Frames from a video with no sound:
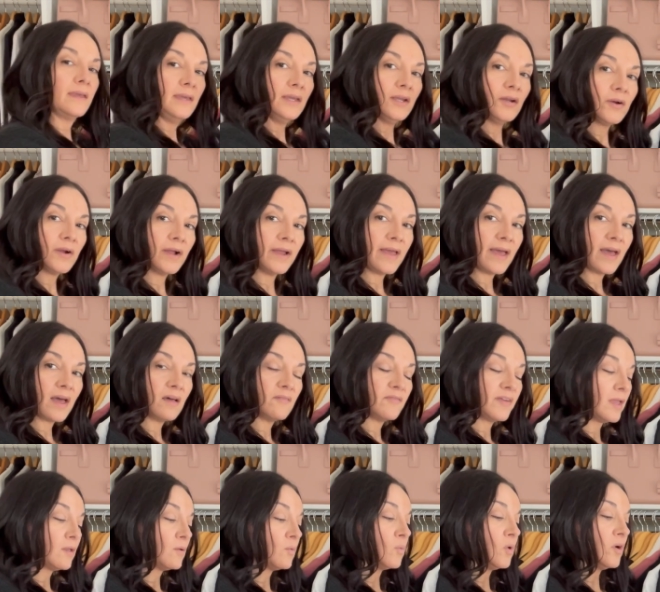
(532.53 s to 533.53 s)
here I have
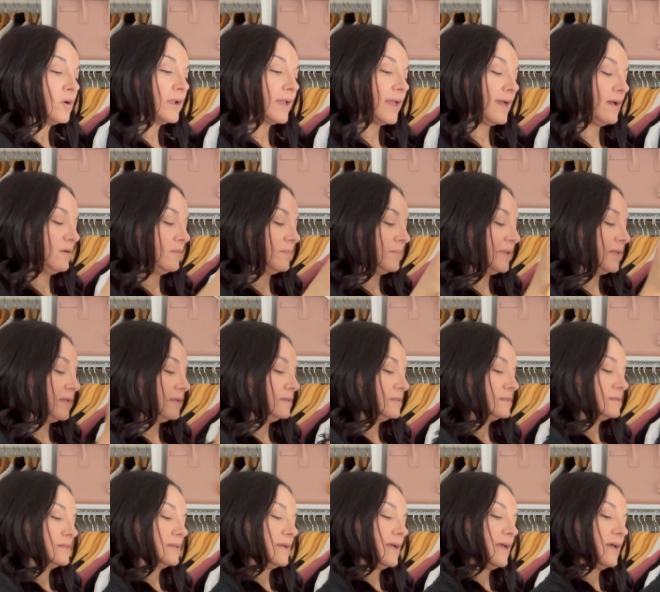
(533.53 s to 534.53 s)
a workout
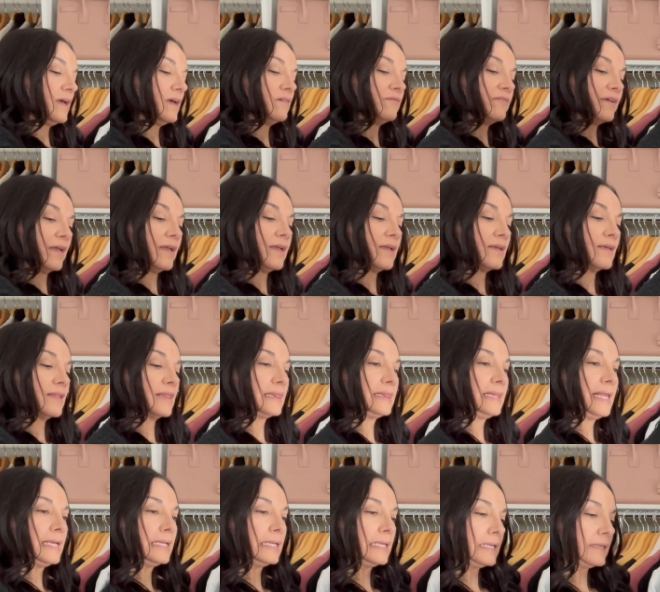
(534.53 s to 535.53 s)
piece. I have a
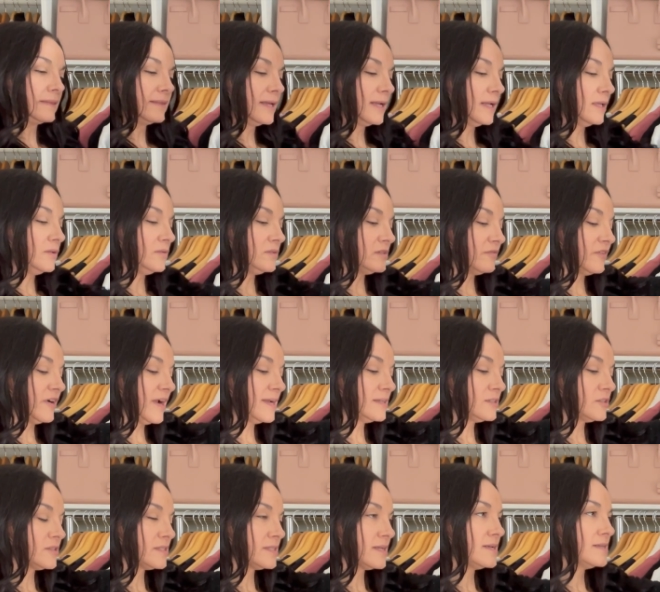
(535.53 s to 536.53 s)
legging that I use for
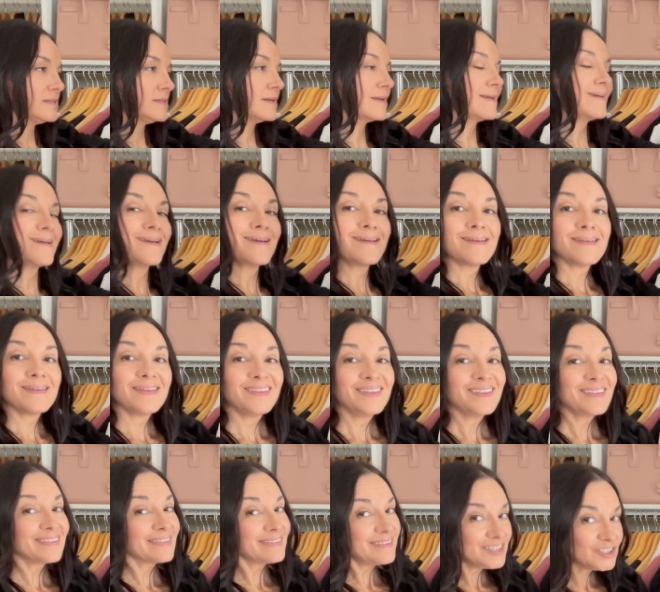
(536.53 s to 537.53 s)
exercising.
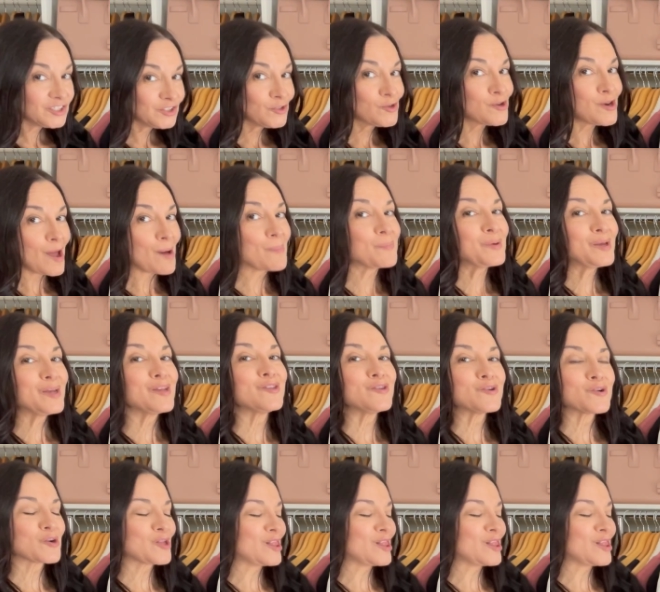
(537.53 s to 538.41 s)
This should not be in your